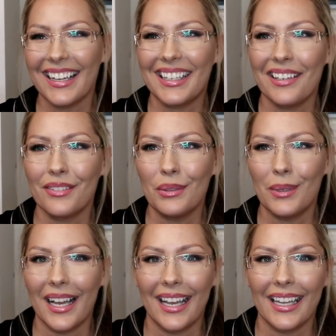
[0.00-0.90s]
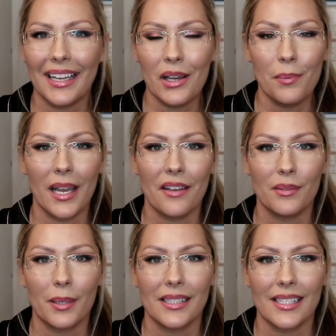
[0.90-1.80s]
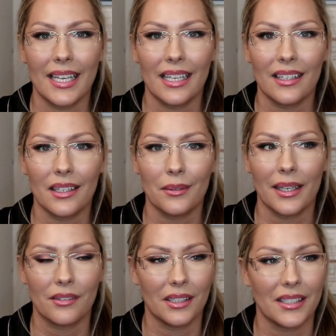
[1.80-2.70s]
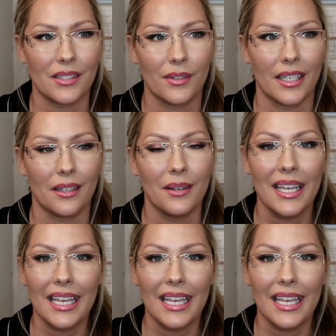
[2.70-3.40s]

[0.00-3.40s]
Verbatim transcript: giveaway. I hope I haven't been saying getaway throughout this video.